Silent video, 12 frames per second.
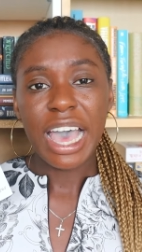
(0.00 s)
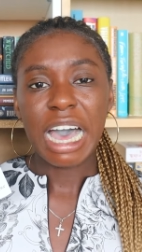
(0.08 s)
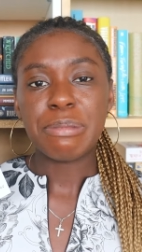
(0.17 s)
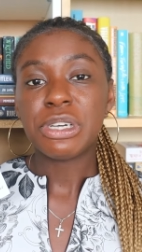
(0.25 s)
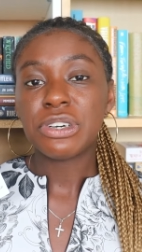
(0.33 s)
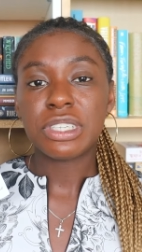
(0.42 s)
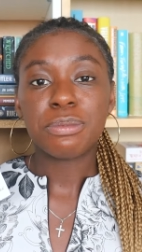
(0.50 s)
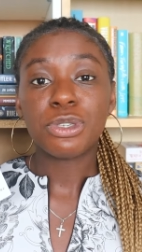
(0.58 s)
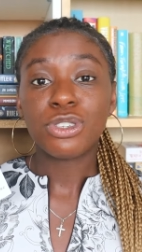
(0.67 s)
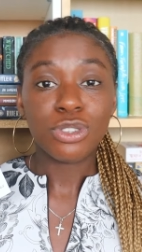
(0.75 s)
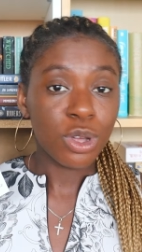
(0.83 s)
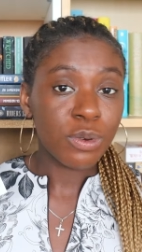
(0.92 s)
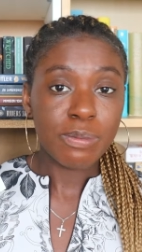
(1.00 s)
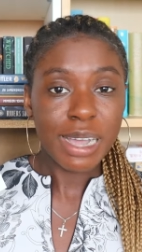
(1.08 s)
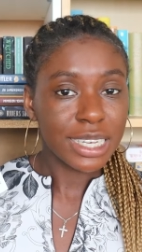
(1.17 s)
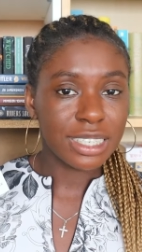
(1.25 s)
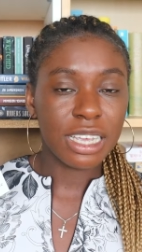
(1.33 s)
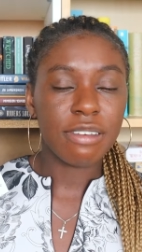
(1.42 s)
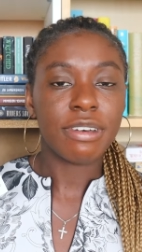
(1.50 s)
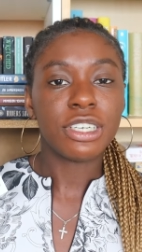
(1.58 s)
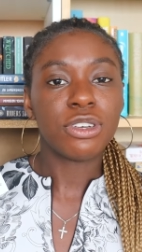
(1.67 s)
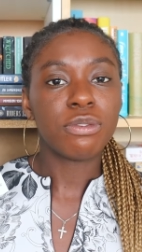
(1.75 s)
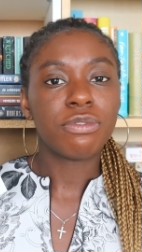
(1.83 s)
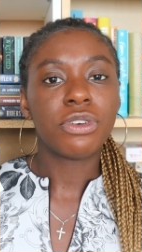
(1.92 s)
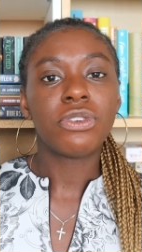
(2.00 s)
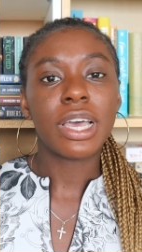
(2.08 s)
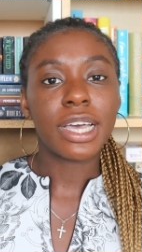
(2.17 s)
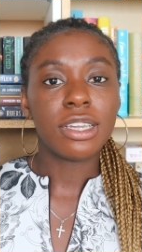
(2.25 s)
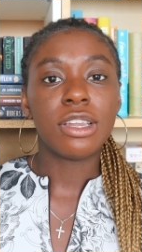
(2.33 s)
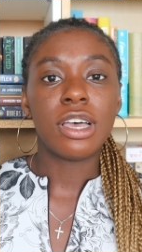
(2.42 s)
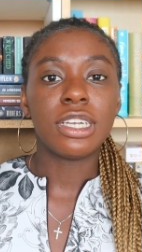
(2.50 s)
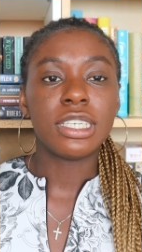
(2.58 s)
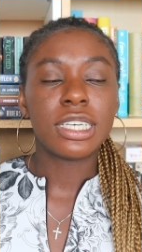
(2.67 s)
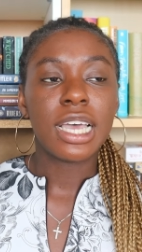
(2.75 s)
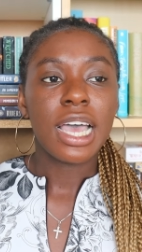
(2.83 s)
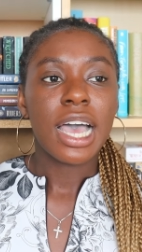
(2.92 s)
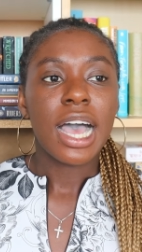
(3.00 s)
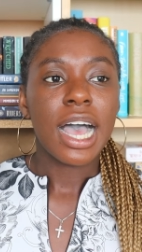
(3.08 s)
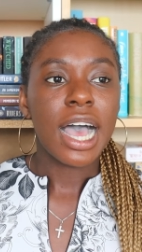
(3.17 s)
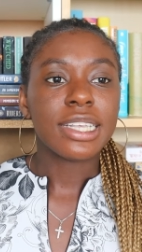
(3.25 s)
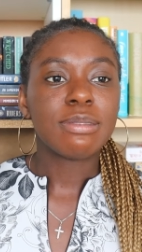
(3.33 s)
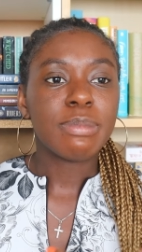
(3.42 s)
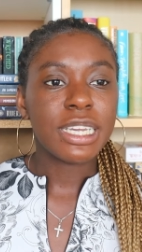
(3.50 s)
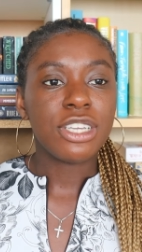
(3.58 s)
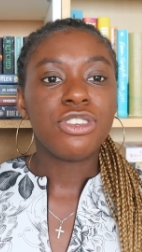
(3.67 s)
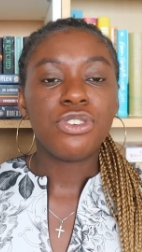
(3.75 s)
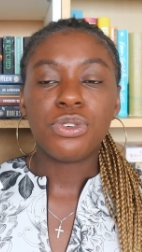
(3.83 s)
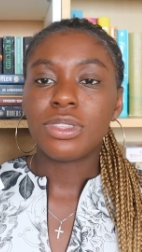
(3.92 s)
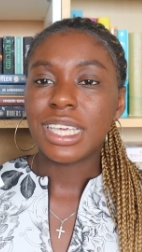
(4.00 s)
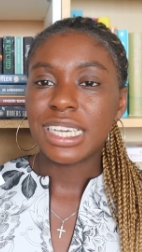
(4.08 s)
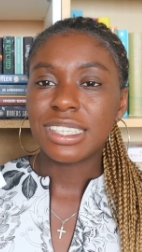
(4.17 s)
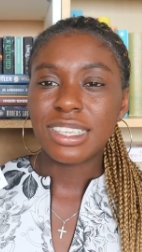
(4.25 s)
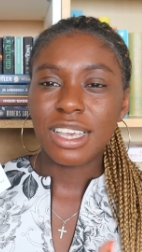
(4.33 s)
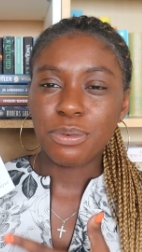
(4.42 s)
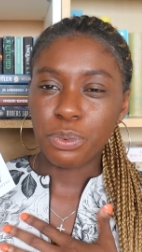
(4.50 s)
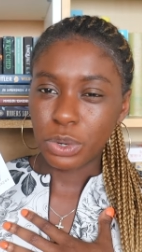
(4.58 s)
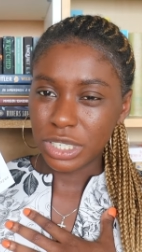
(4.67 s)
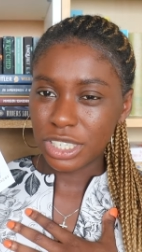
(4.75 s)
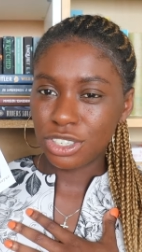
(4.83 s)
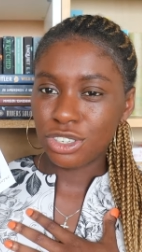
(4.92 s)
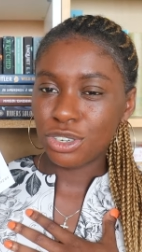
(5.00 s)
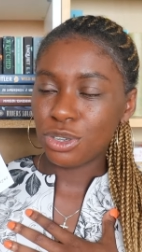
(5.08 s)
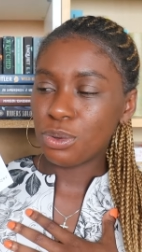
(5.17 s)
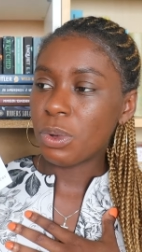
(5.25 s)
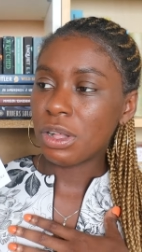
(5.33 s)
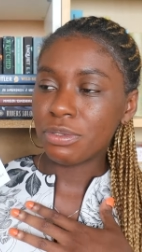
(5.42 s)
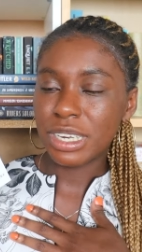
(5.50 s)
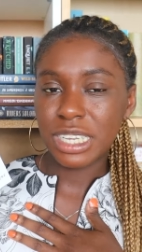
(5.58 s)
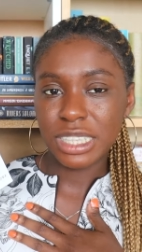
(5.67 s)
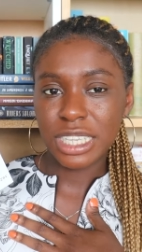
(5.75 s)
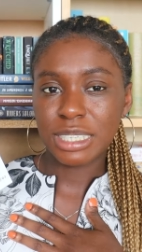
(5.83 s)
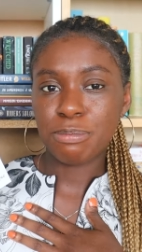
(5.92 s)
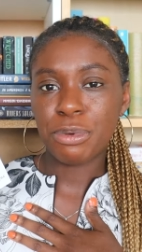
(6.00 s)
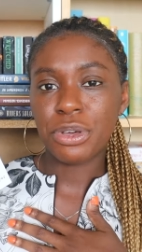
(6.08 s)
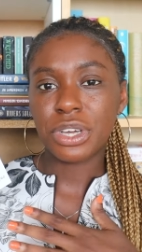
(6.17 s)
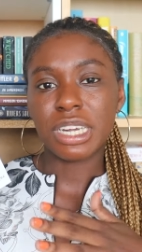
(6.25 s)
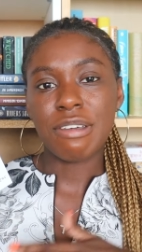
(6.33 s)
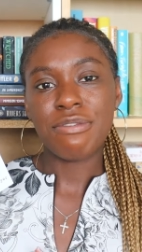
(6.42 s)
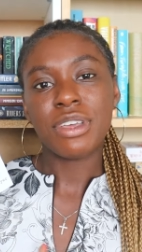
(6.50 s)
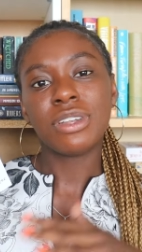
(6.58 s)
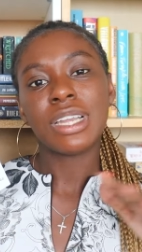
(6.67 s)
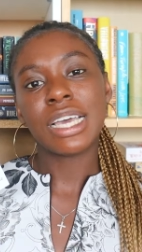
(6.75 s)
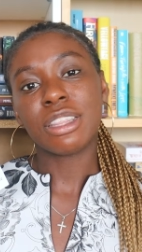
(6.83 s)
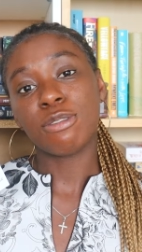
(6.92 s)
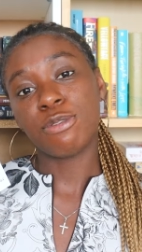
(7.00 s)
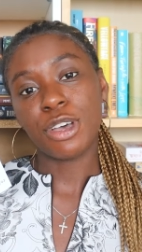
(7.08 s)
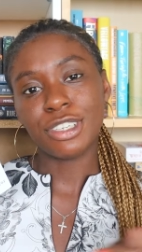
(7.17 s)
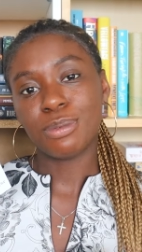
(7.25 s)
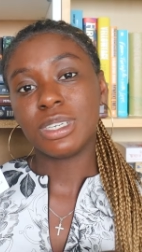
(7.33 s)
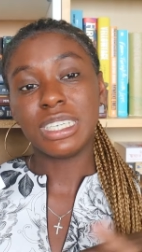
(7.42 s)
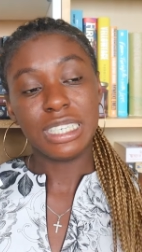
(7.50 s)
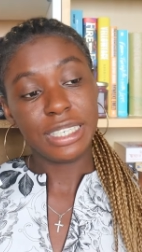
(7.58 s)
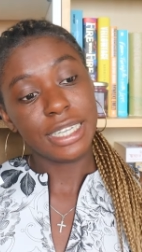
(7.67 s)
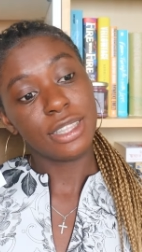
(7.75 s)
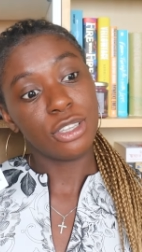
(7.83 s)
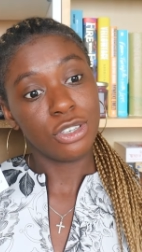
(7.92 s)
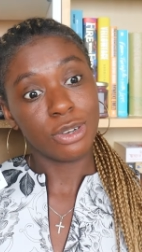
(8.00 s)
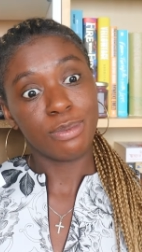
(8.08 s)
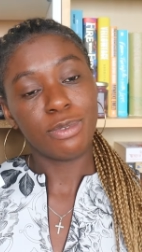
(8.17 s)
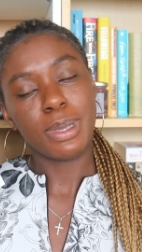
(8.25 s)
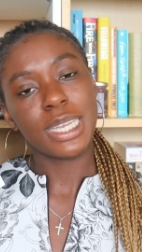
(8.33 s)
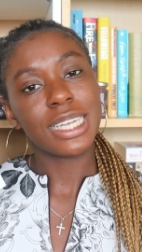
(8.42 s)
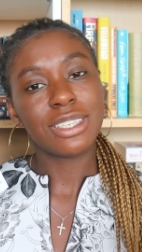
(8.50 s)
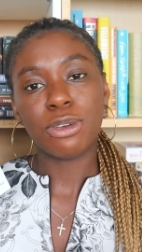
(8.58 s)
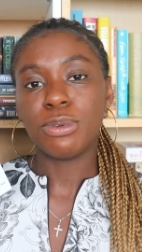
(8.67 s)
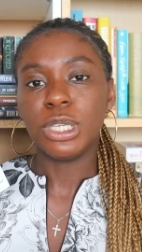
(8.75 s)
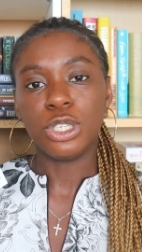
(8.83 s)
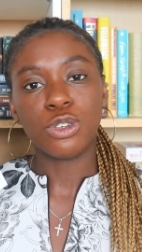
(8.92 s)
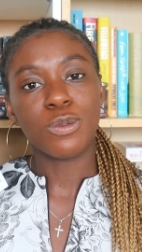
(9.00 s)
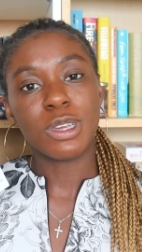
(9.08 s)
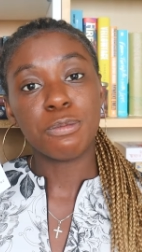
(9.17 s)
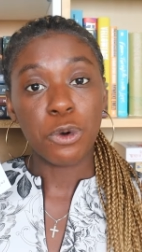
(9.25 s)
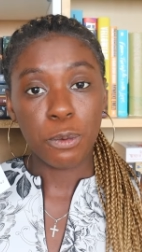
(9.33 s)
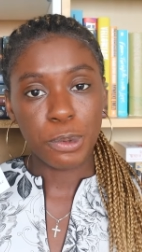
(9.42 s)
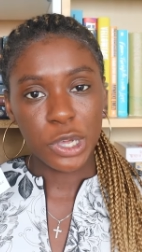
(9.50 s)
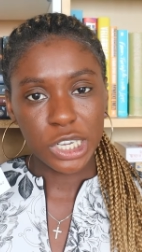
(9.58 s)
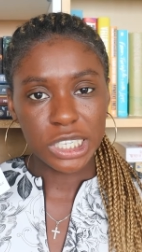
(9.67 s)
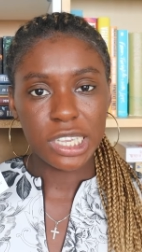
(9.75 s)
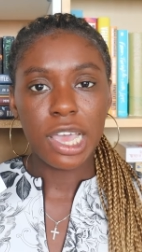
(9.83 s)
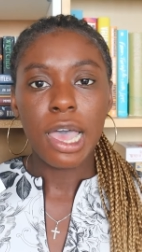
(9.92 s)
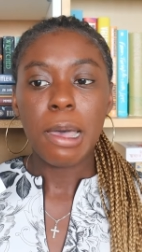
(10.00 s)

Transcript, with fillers: And because it was so repetitive, I don't feel like I learned as many new things as I wanted to while reading this book and I feel like the first one did the job for me and I don't need to read more books